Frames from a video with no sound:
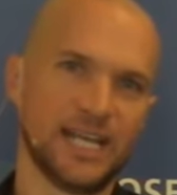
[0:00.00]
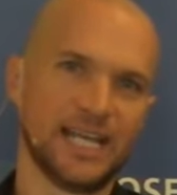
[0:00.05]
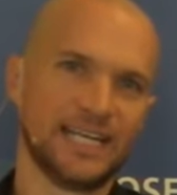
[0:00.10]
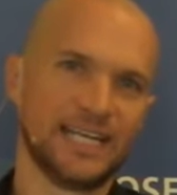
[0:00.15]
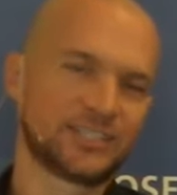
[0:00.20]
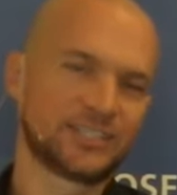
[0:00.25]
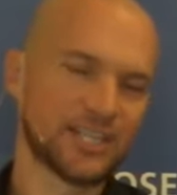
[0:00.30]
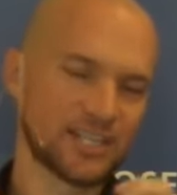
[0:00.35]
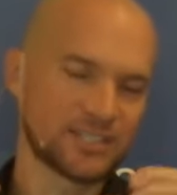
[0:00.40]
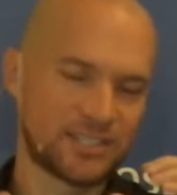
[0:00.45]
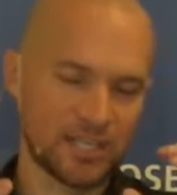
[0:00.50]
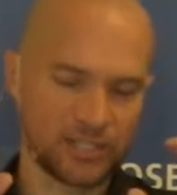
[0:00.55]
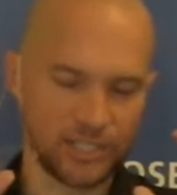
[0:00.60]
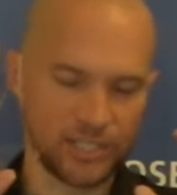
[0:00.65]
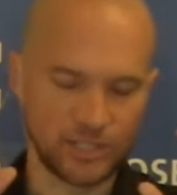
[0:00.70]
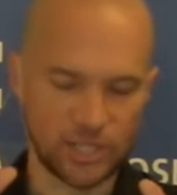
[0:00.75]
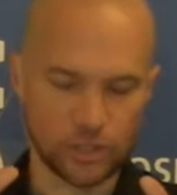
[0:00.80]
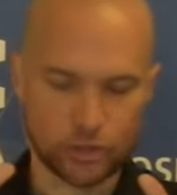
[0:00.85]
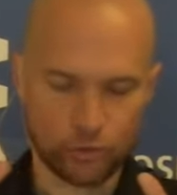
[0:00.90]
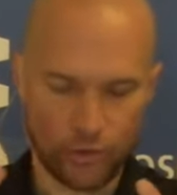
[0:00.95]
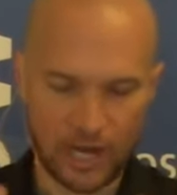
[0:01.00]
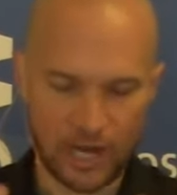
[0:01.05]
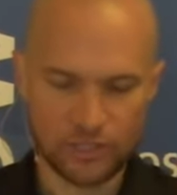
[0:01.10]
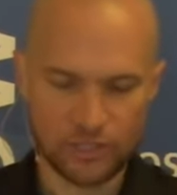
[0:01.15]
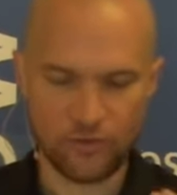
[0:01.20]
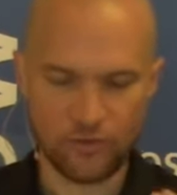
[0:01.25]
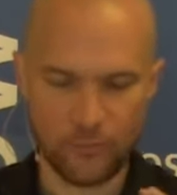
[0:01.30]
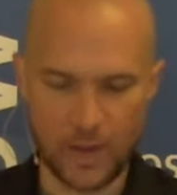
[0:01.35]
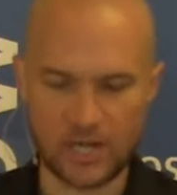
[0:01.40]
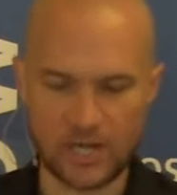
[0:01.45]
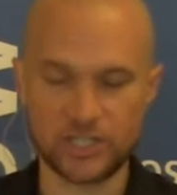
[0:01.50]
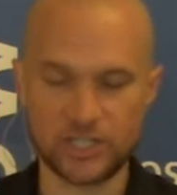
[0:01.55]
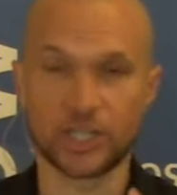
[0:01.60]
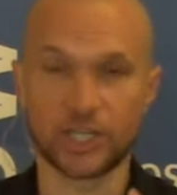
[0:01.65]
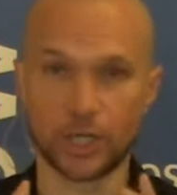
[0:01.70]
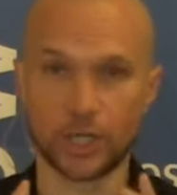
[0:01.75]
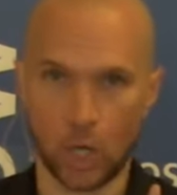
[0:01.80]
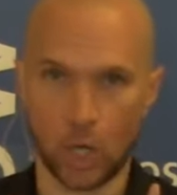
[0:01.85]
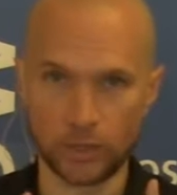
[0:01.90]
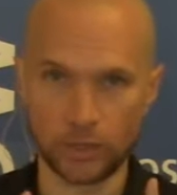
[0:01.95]
He says this, he says, transformation
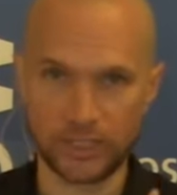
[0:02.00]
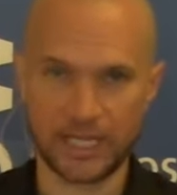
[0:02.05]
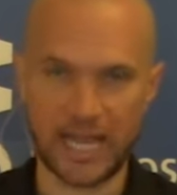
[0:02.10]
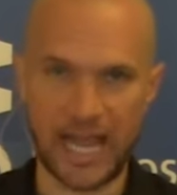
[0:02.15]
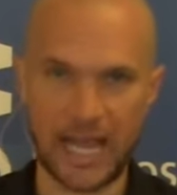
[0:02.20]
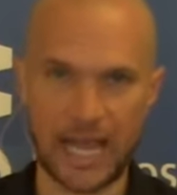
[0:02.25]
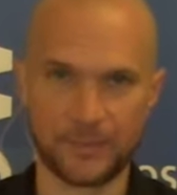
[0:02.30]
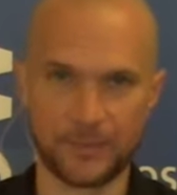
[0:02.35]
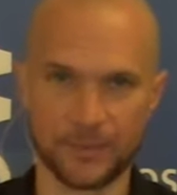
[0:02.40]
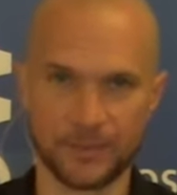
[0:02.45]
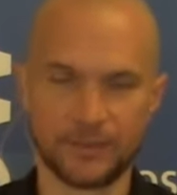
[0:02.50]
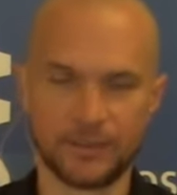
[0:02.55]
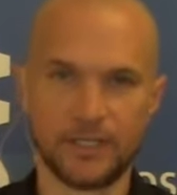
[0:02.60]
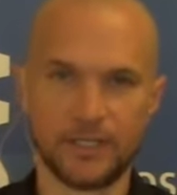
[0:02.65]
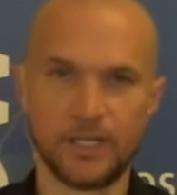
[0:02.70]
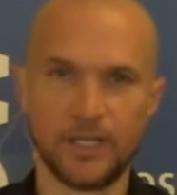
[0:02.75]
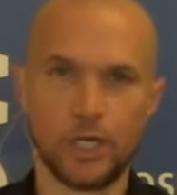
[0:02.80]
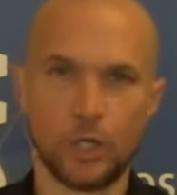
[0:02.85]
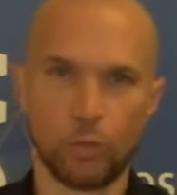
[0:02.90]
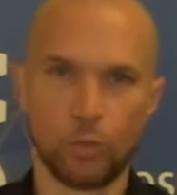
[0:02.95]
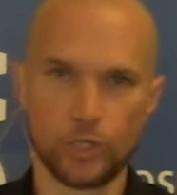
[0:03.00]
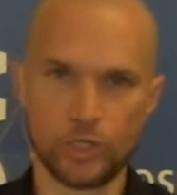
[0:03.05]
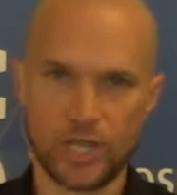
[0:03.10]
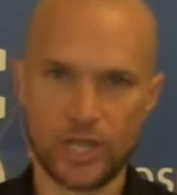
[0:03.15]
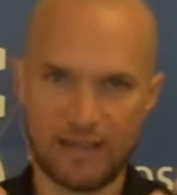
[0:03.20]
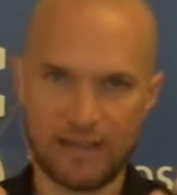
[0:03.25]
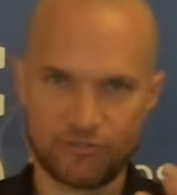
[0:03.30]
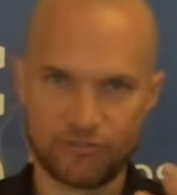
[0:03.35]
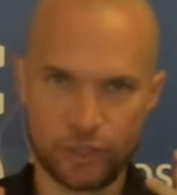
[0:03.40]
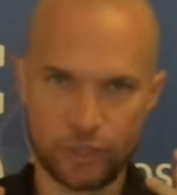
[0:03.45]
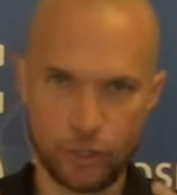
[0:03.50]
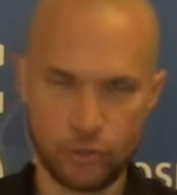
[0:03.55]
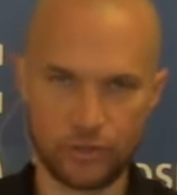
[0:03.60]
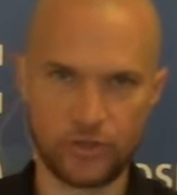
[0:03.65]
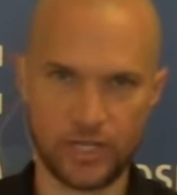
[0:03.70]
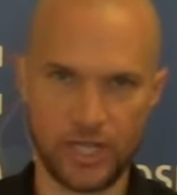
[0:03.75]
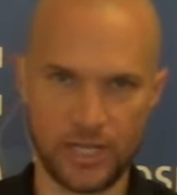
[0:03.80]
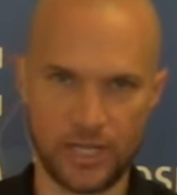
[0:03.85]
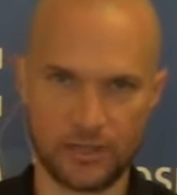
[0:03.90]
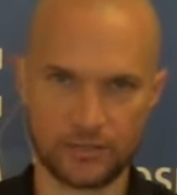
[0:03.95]
can only happen when you have two
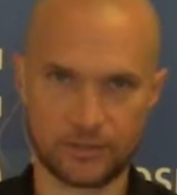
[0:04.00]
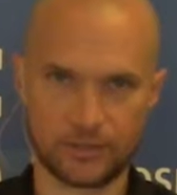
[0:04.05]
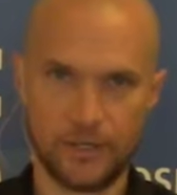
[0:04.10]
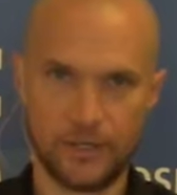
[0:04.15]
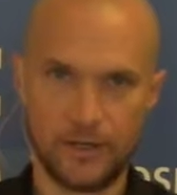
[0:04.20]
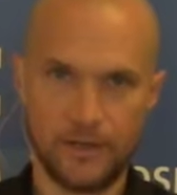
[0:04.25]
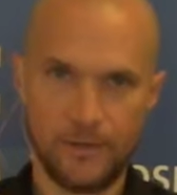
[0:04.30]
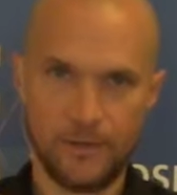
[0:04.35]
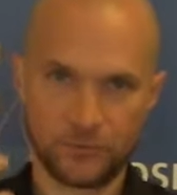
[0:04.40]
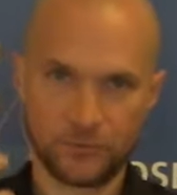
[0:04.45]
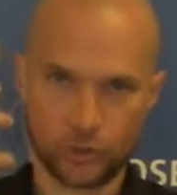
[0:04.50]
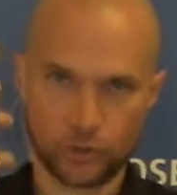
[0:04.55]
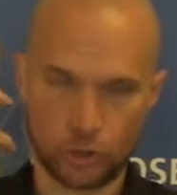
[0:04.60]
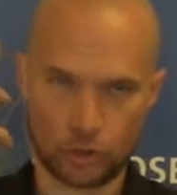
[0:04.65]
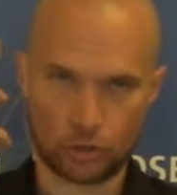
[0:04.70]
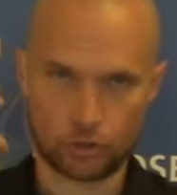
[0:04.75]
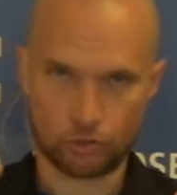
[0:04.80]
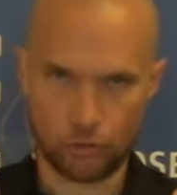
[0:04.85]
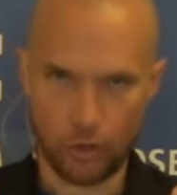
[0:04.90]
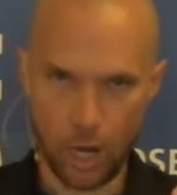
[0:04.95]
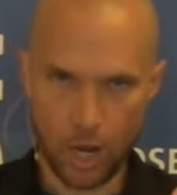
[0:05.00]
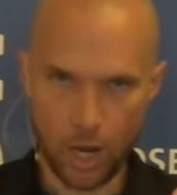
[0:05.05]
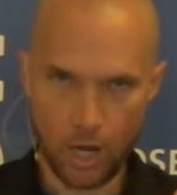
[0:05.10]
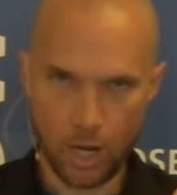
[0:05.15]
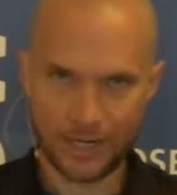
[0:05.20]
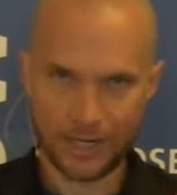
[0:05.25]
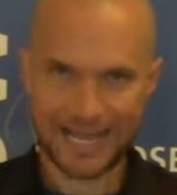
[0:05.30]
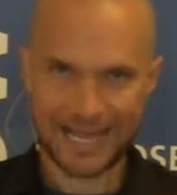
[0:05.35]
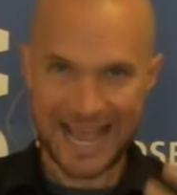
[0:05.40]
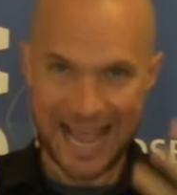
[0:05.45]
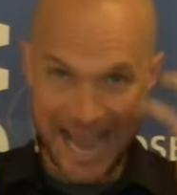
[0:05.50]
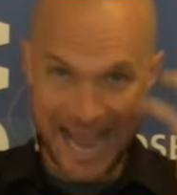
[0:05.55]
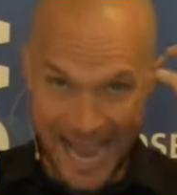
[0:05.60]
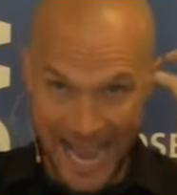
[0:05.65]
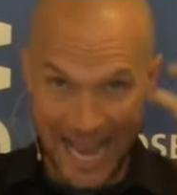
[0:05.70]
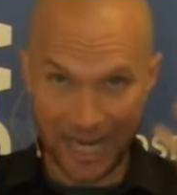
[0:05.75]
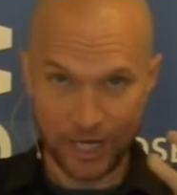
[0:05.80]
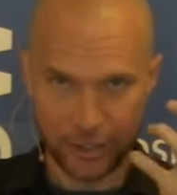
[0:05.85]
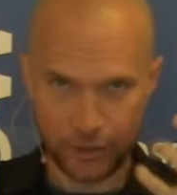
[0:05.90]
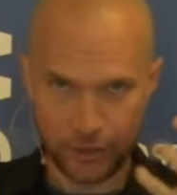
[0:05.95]
things, the strong
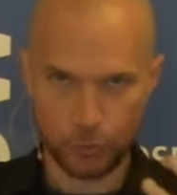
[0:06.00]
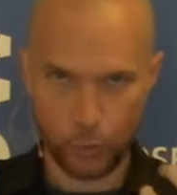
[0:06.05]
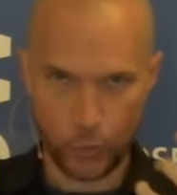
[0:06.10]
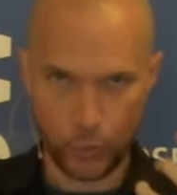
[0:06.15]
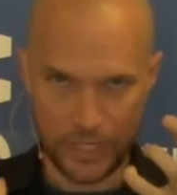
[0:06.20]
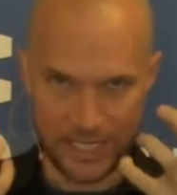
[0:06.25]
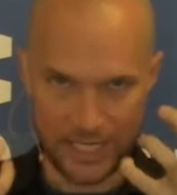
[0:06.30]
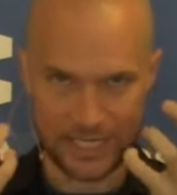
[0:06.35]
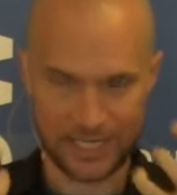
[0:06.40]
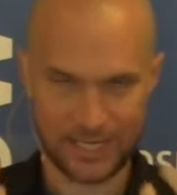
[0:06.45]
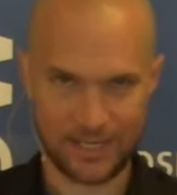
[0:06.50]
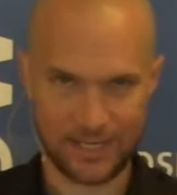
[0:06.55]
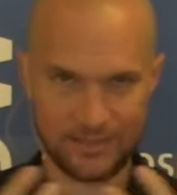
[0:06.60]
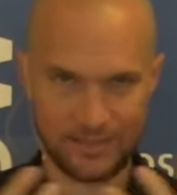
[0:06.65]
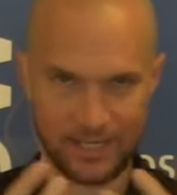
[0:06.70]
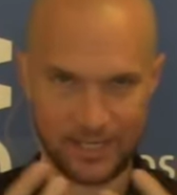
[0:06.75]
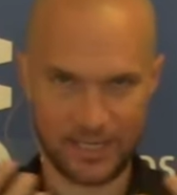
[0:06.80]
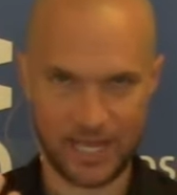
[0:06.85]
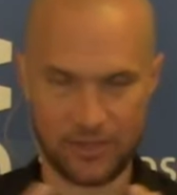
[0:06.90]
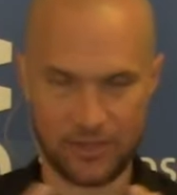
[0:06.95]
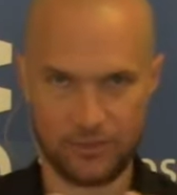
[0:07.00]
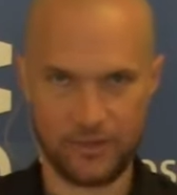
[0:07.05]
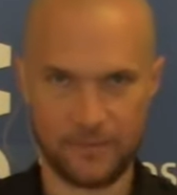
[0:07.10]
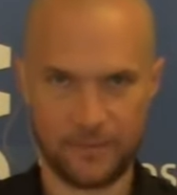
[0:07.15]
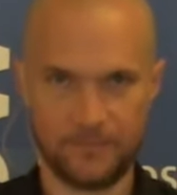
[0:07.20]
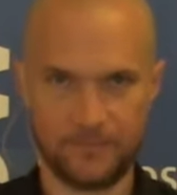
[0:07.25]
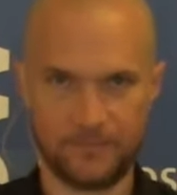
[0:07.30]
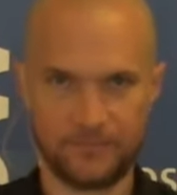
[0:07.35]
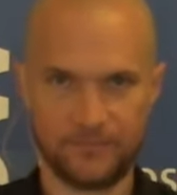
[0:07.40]
and the weak together.